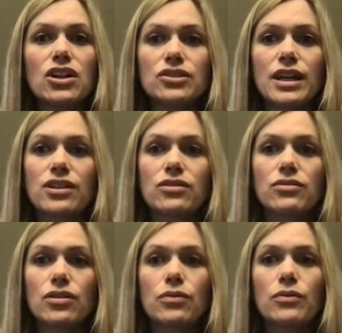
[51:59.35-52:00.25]
so that you
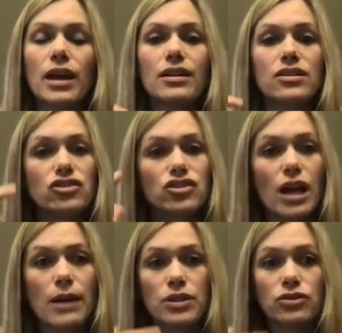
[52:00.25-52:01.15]
know that each
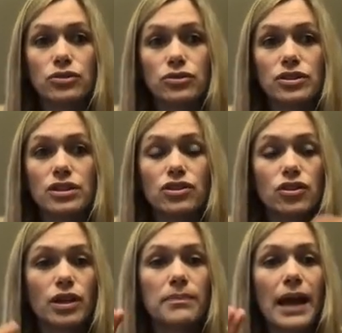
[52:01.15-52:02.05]
time when you use it, you're
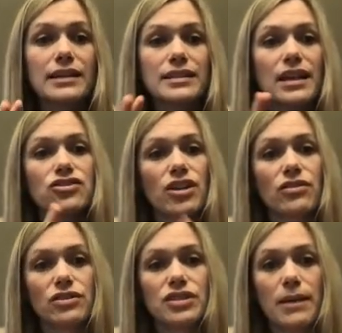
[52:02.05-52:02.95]
going back to that
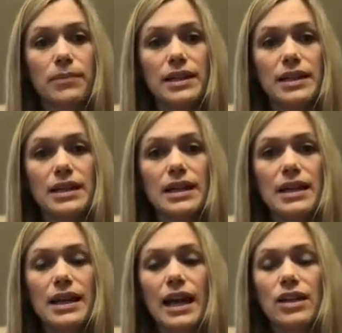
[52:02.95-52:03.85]
general template,
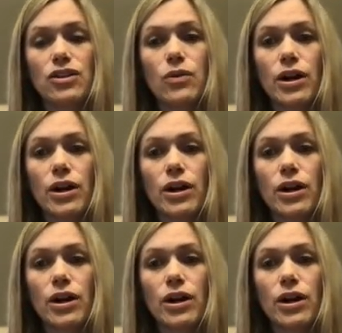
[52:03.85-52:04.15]
and your